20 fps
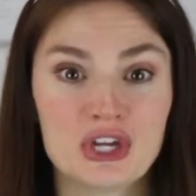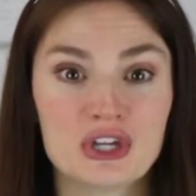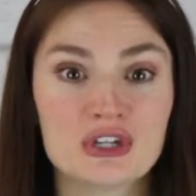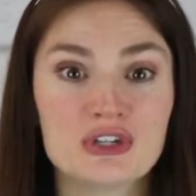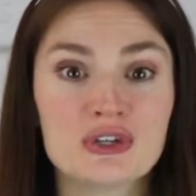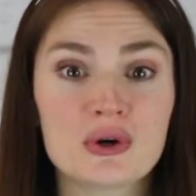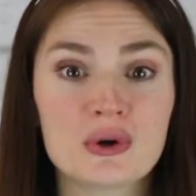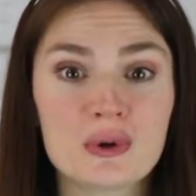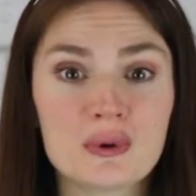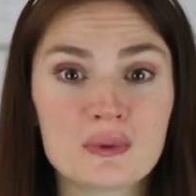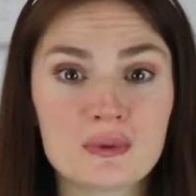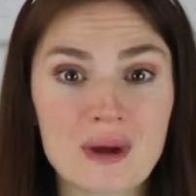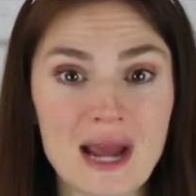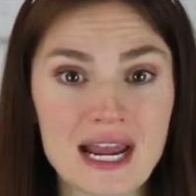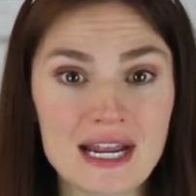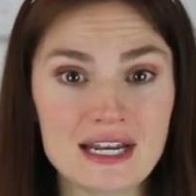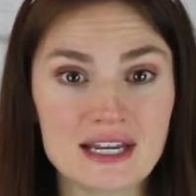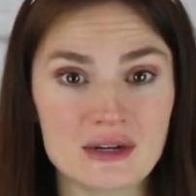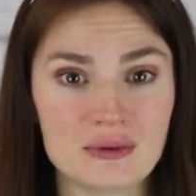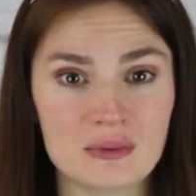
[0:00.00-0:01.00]
Your
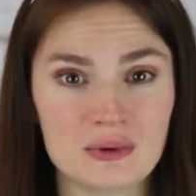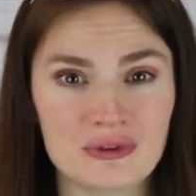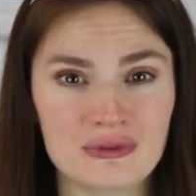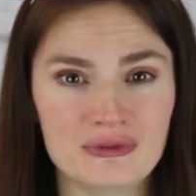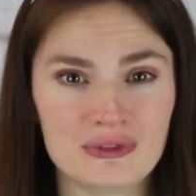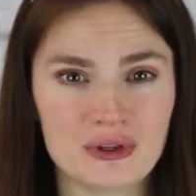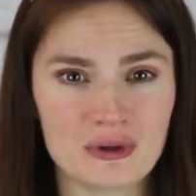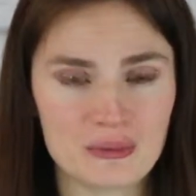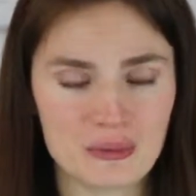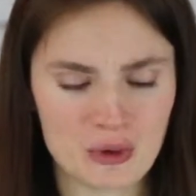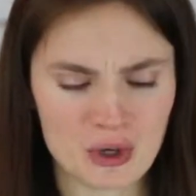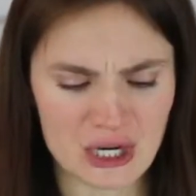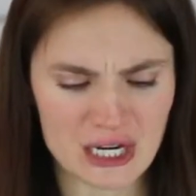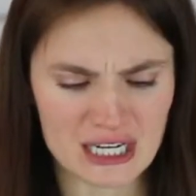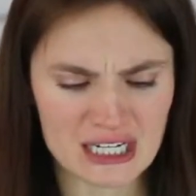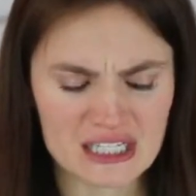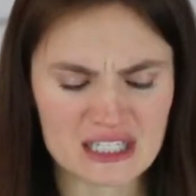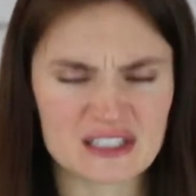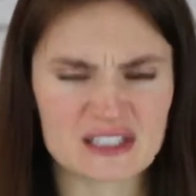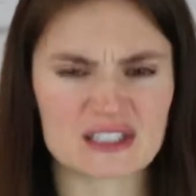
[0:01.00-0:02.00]
writing will feel more
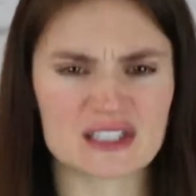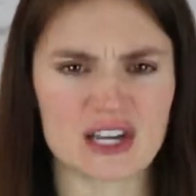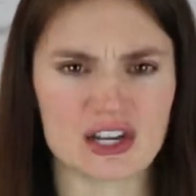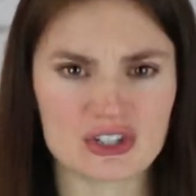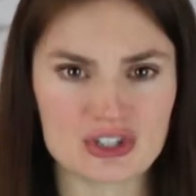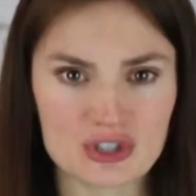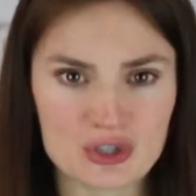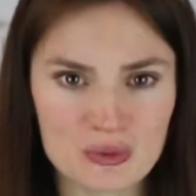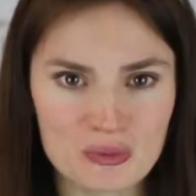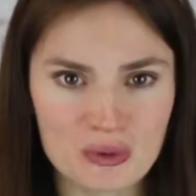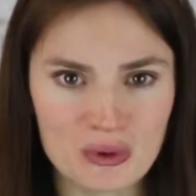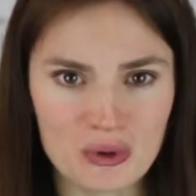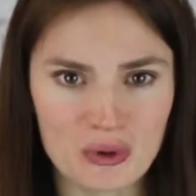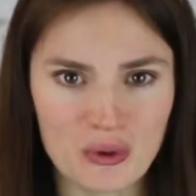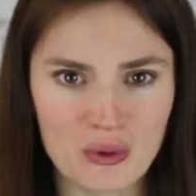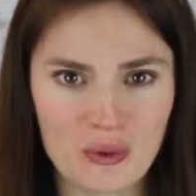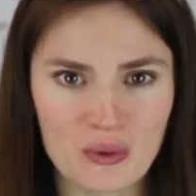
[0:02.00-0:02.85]
accessible